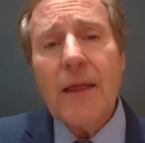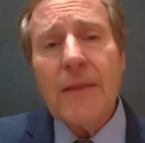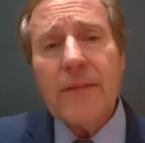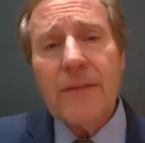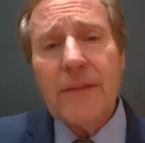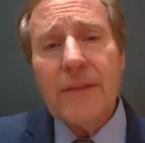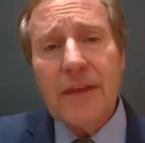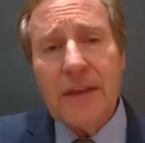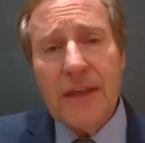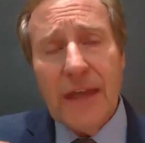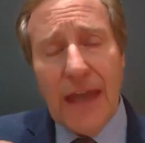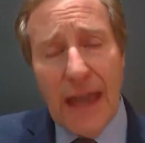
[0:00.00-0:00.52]

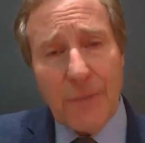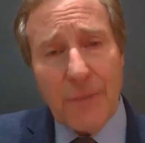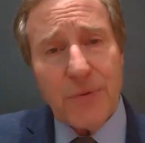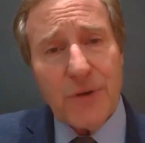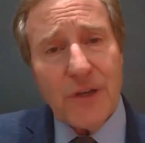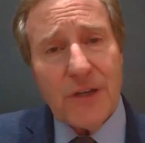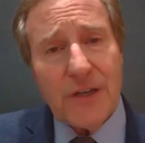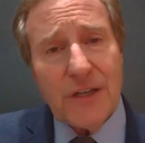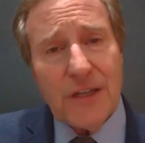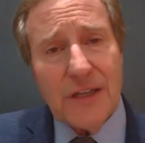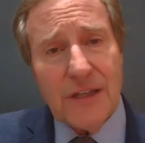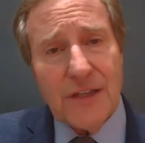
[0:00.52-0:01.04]
The
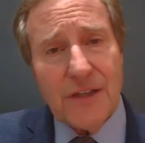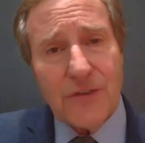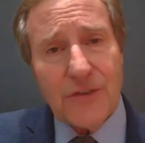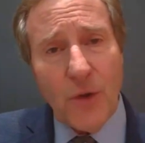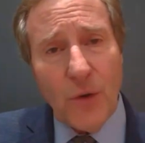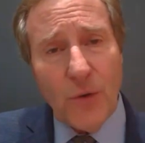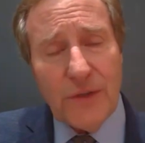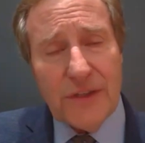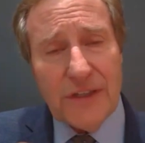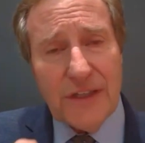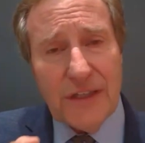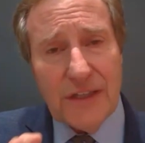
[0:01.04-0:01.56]
heparin is
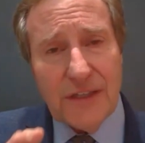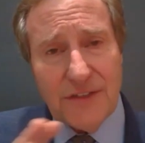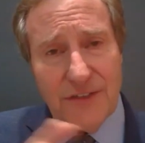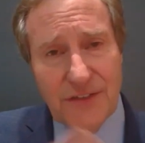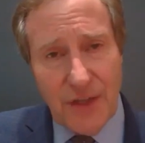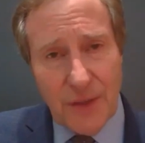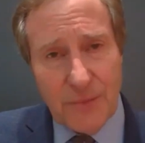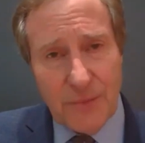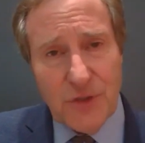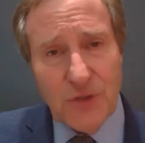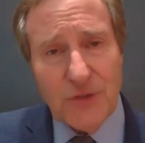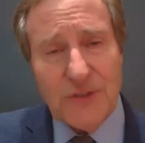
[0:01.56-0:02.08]
only in
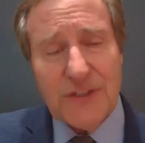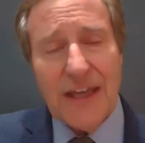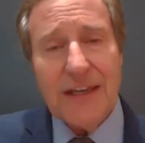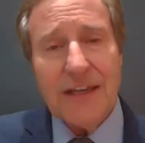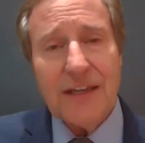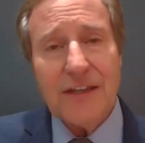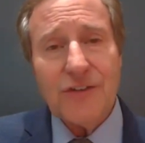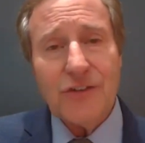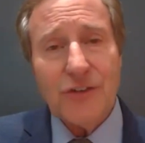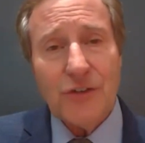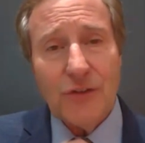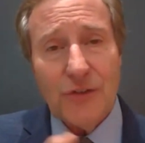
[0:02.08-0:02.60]

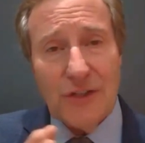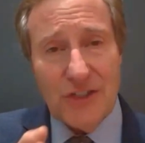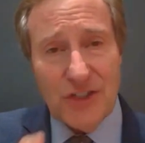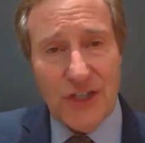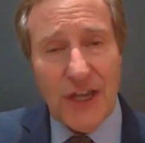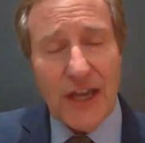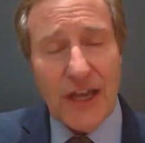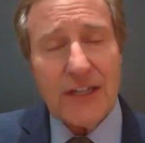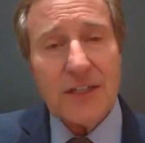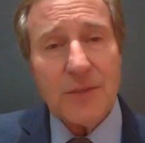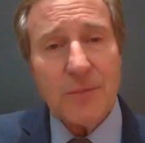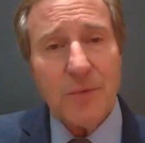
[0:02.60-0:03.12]
subcutaneous or
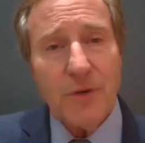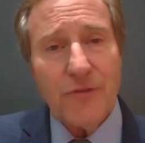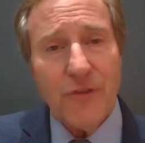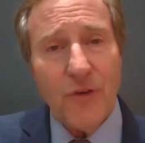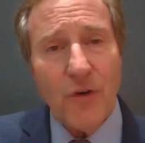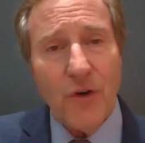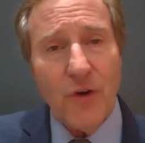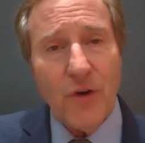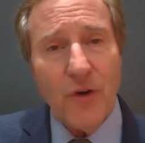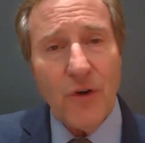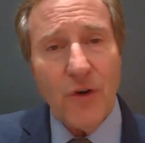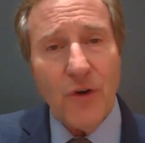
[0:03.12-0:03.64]
injectable
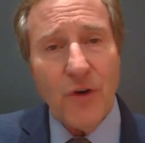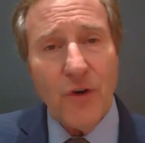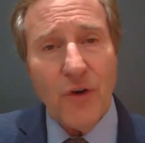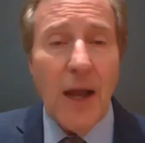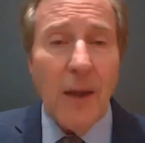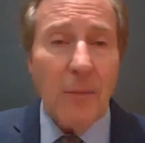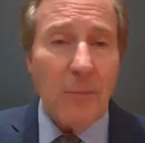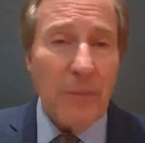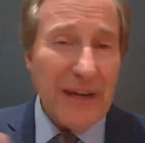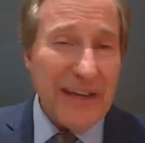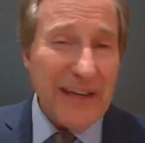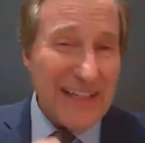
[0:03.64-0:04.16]
form,
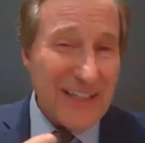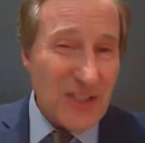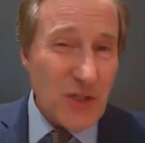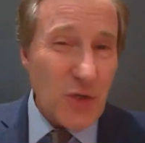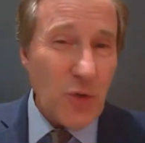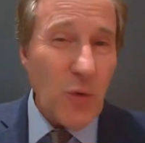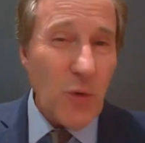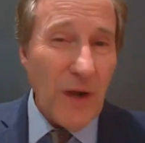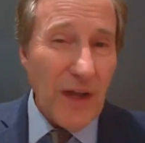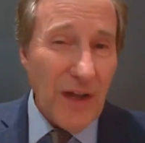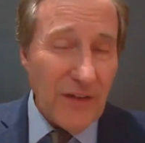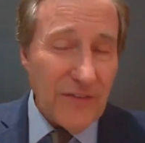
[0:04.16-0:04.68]
but in
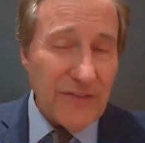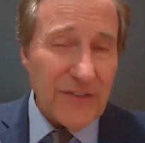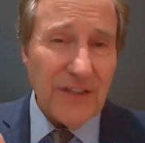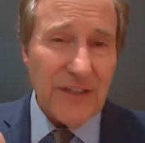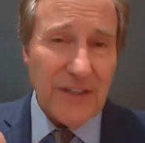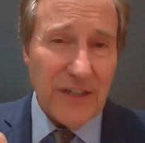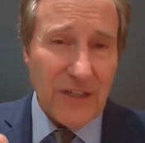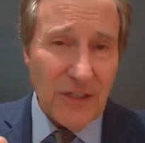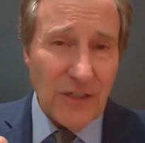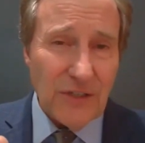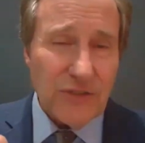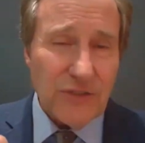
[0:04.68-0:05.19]
twelve
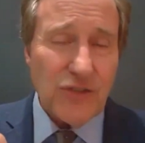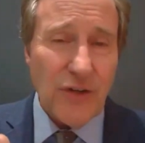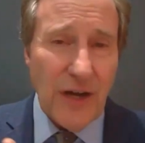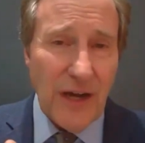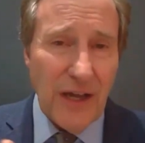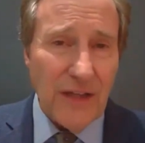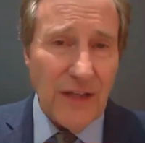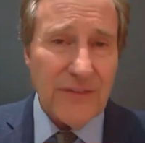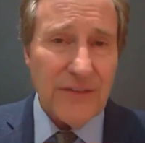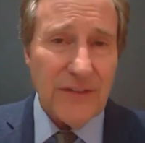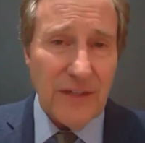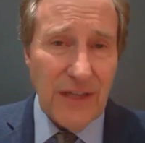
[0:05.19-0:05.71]
clinical
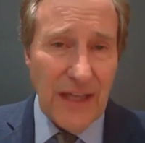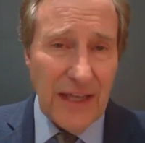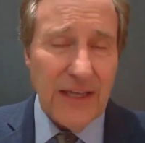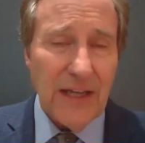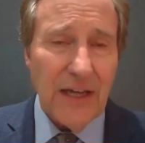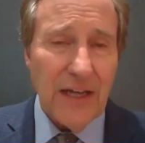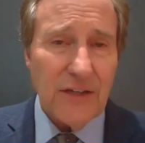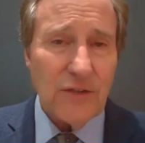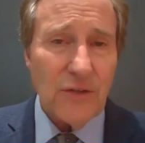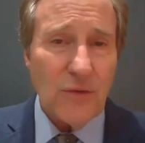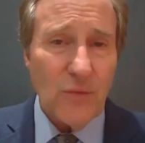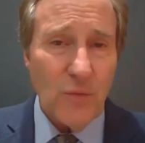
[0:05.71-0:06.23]
trials in eight
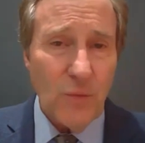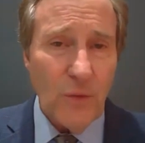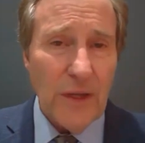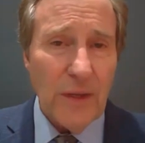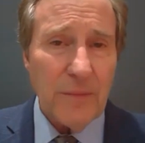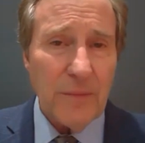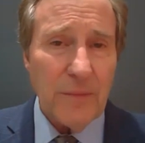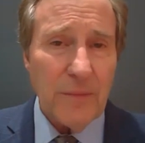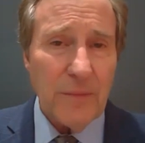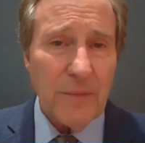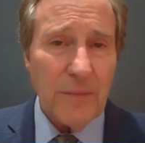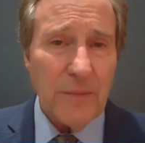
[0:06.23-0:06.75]
hundred
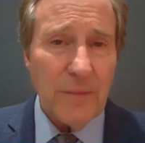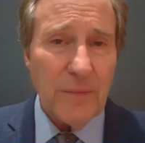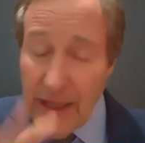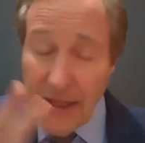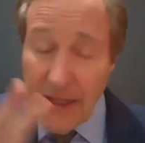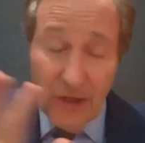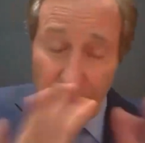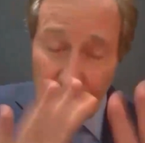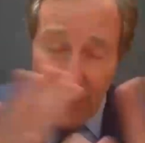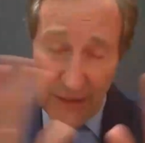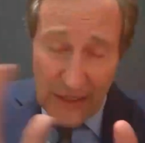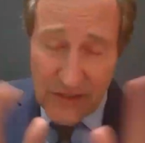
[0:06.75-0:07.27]
women, uh, eight
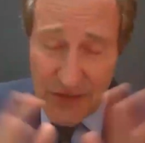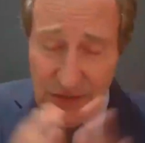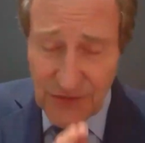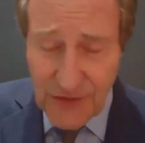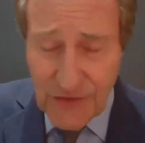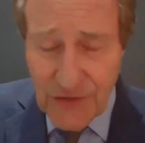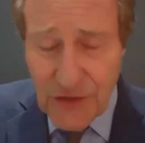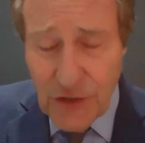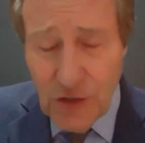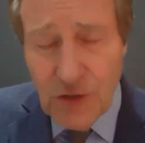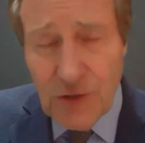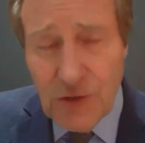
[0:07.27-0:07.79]
hundred patients,
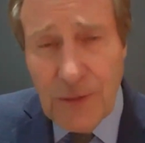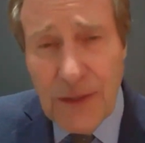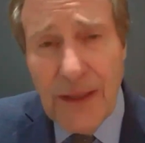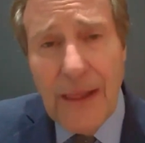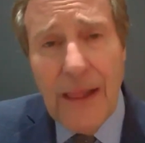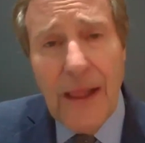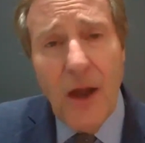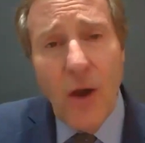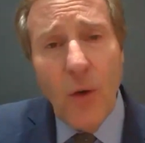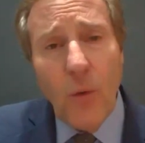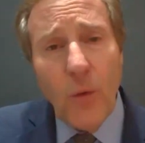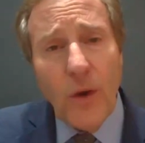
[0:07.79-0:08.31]
excuse me,
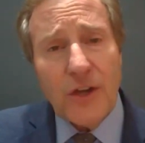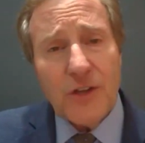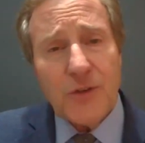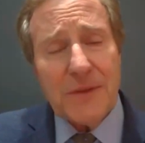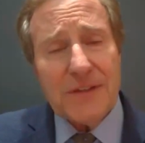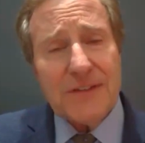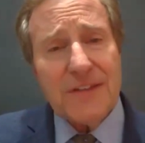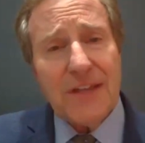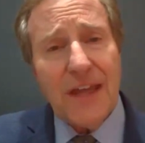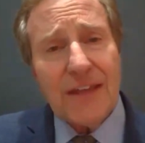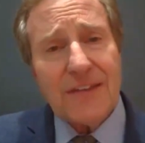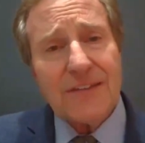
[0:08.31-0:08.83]
where it's been
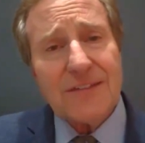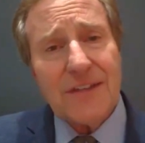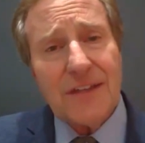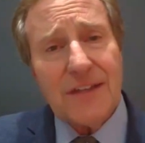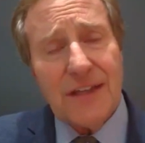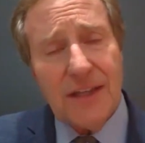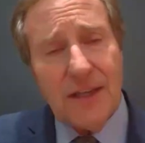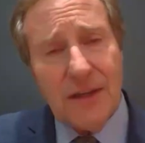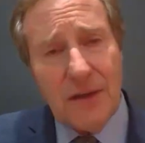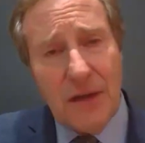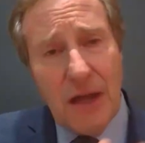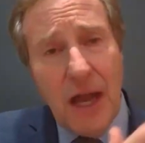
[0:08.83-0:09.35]
tested
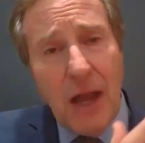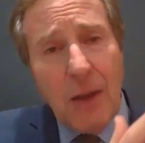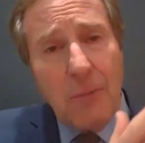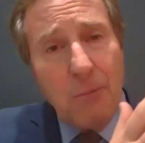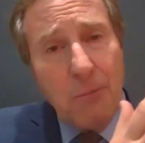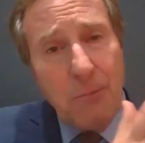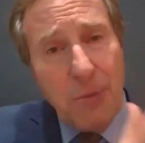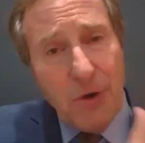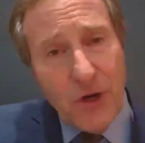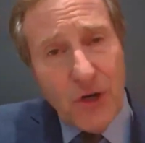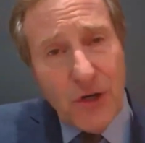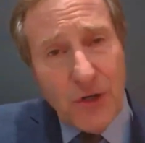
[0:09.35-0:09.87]
in
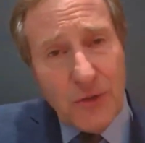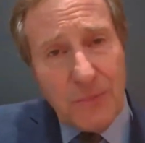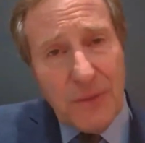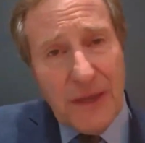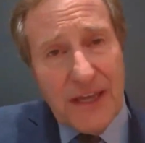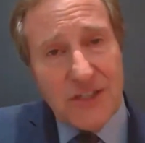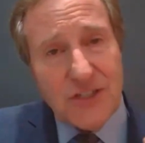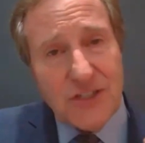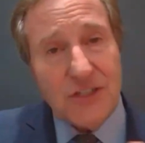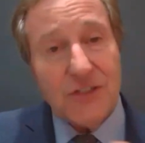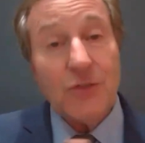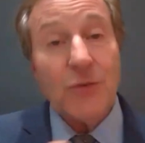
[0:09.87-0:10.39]
burn
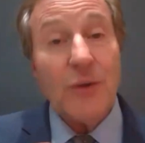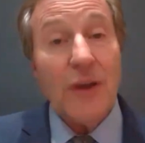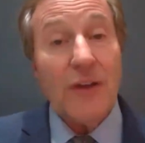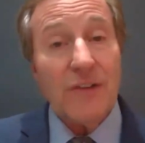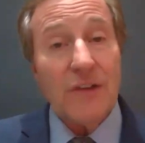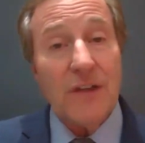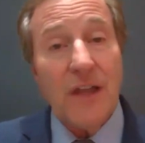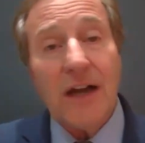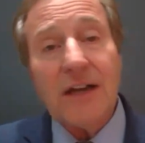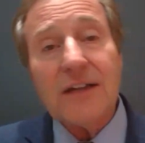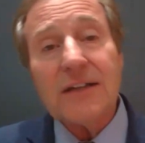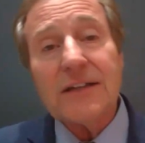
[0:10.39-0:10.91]
patients who have
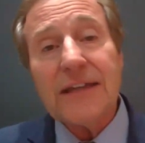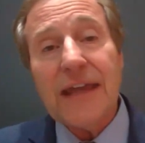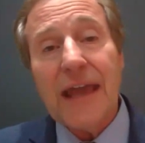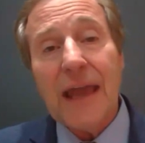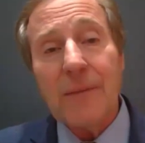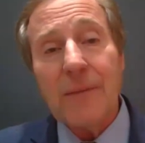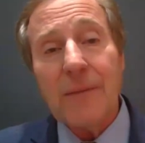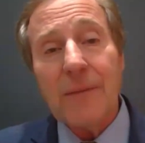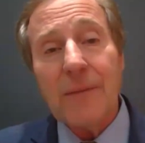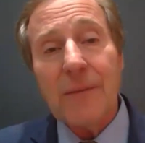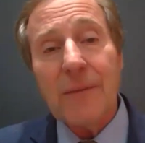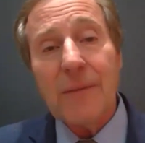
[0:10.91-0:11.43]
lung
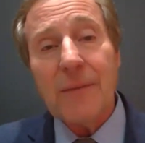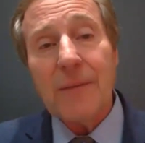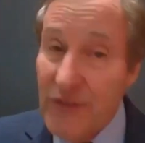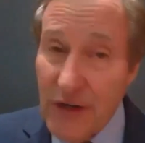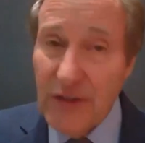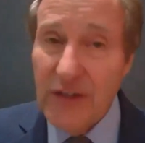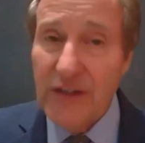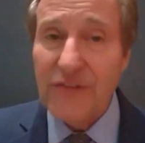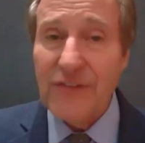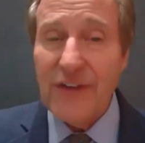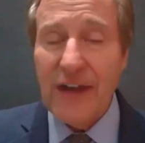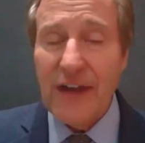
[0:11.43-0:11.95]
damage, it's
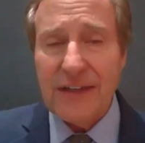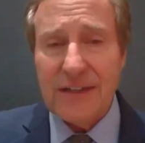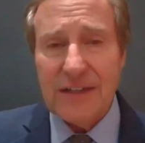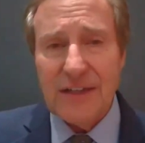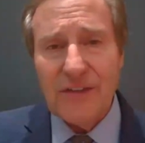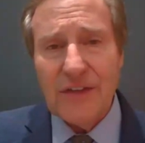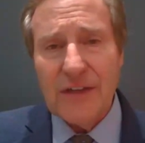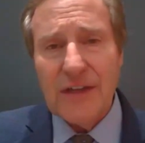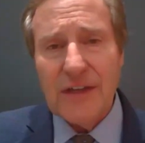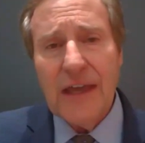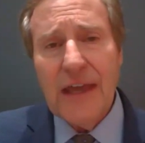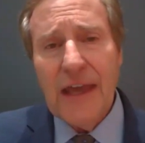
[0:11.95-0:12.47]
very effective
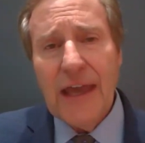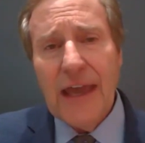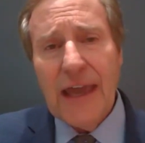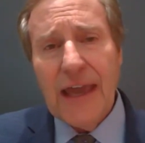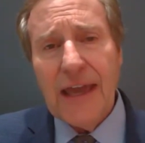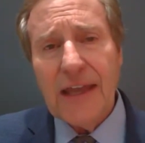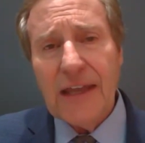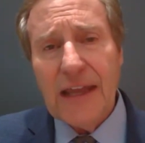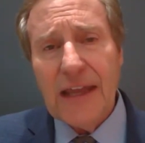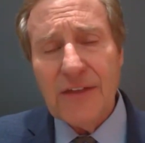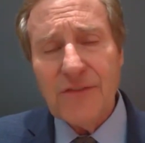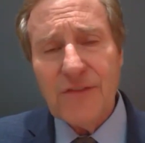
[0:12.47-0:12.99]
and,
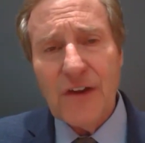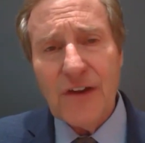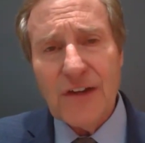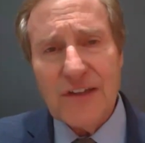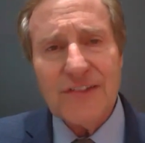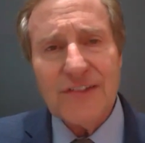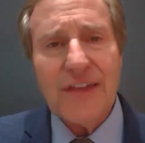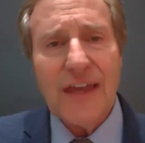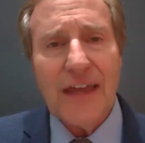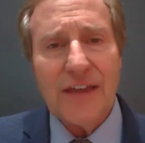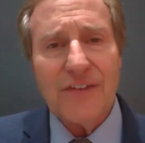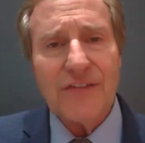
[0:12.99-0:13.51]
and, and very
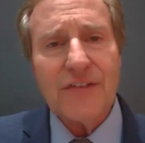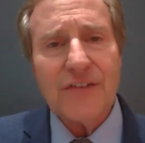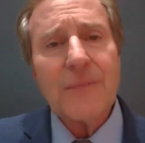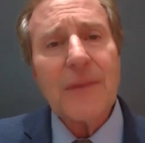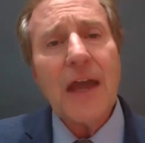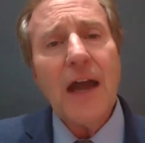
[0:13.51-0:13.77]
safe.